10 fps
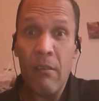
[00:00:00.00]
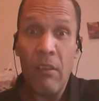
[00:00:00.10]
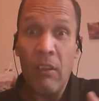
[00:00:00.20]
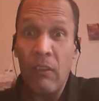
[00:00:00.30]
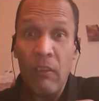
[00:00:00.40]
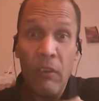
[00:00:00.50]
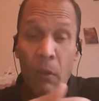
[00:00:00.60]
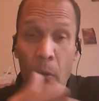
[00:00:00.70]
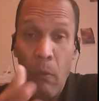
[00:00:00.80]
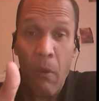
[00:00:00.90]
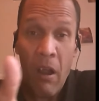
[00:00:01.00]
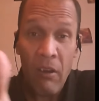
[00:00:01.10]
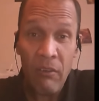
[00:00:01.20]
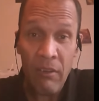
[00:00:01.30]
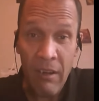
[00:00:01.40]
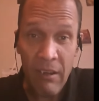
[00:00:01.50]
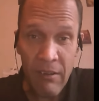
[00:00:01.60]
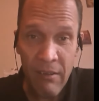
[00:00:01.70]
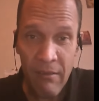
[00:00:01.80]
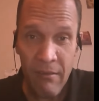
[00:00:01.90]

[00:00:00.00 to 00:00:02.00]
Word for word: they can still watch it